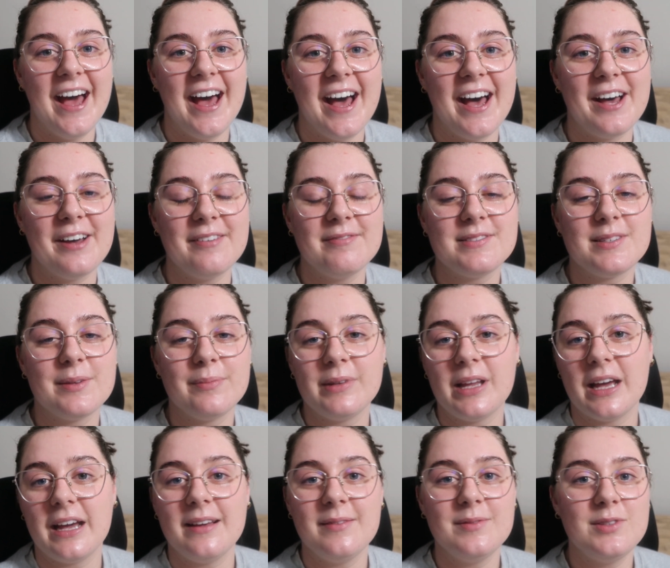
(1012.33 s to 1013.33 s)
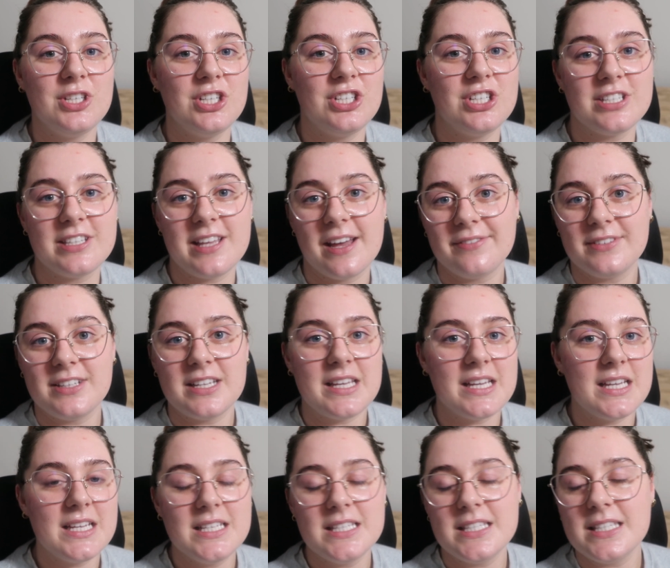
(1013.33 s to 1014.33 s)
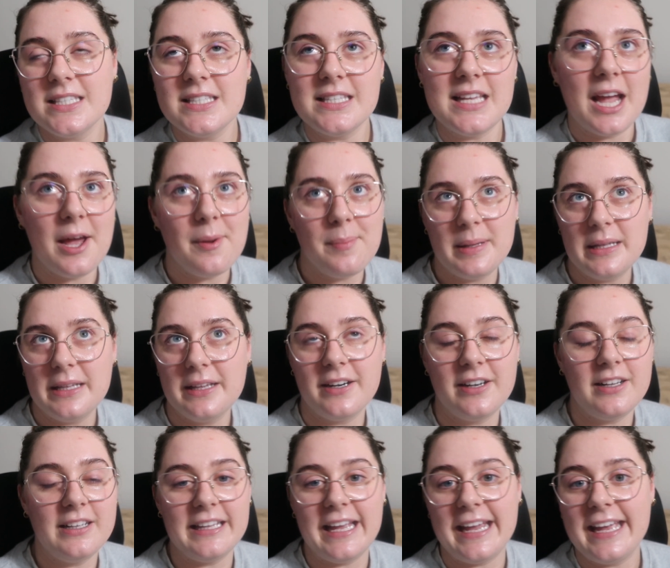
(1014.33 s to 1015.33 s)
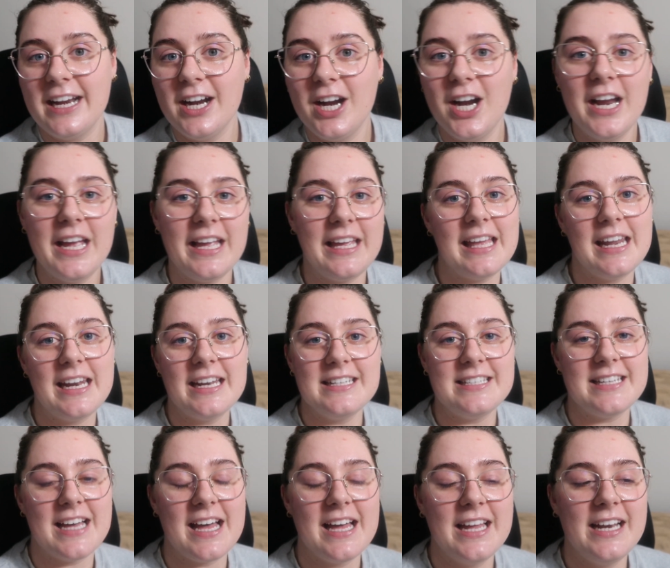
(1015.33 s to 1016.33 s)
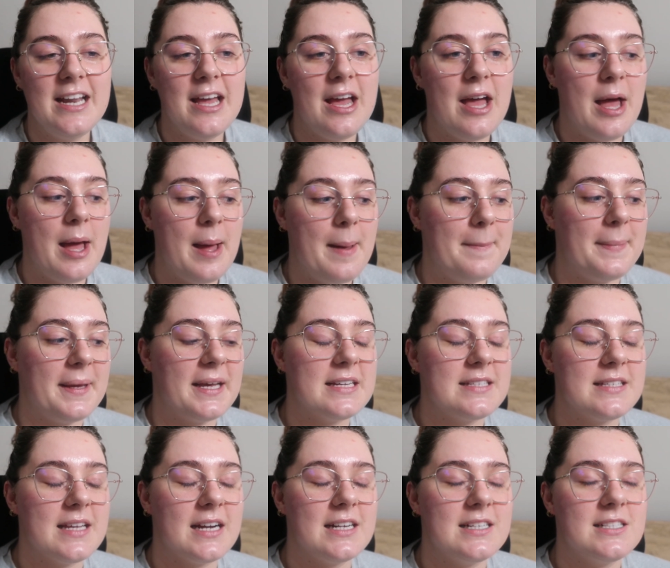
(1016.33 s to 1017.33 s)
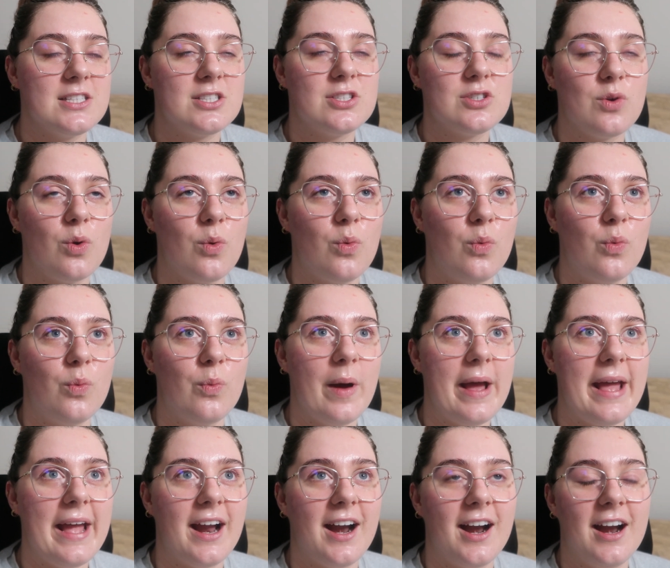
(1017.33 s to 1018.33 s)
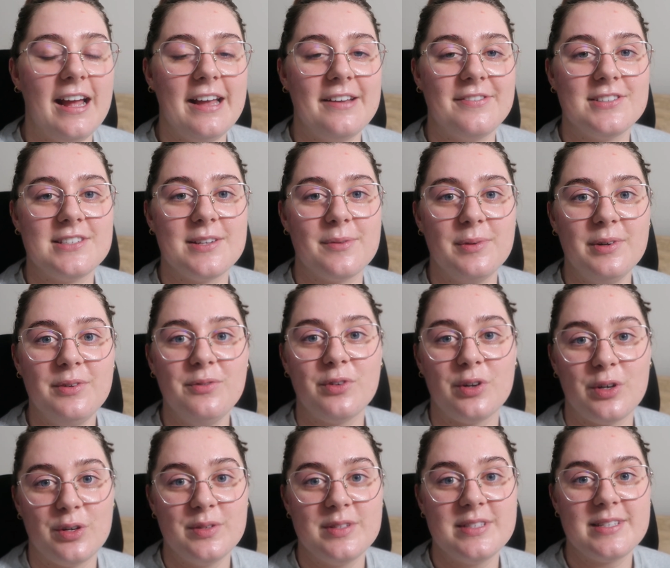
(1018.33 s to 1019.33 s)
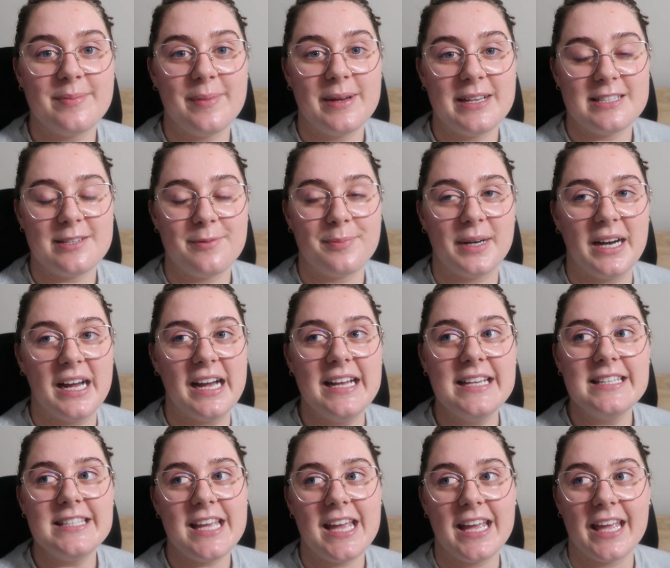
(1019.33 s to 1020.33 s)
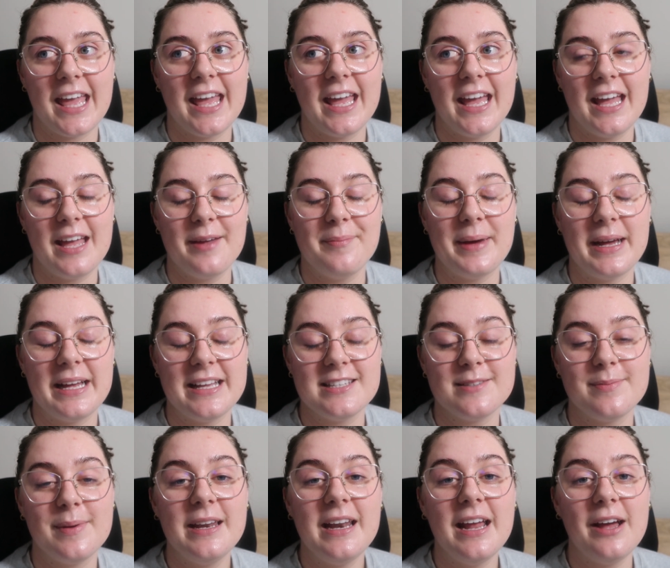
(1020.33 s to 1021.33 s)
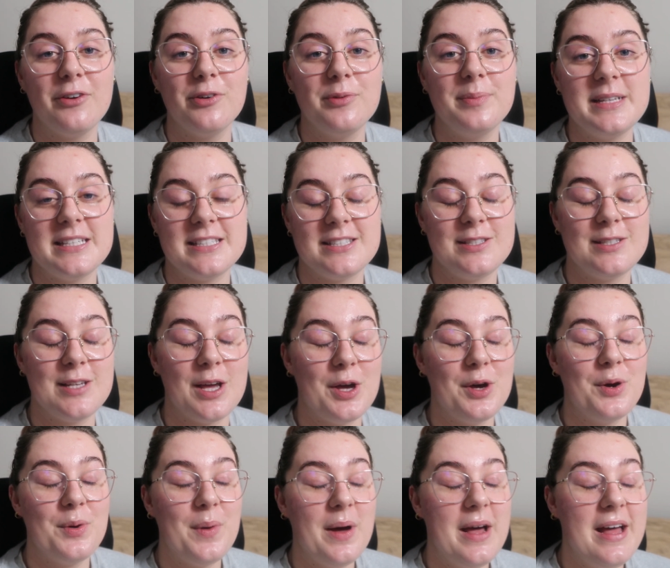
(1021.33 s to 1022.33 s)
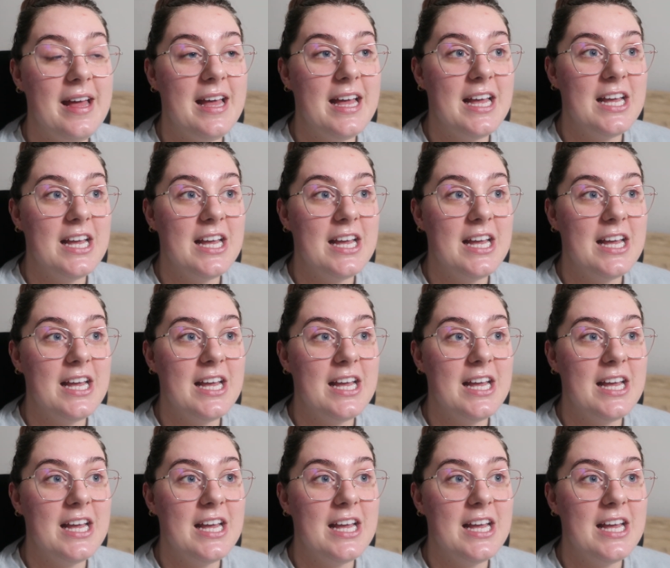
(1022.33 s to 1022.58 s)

Sometimes you just have to stay up a little later and get it done, because I swear if someone ruins my surprise, aka my husband, I will be so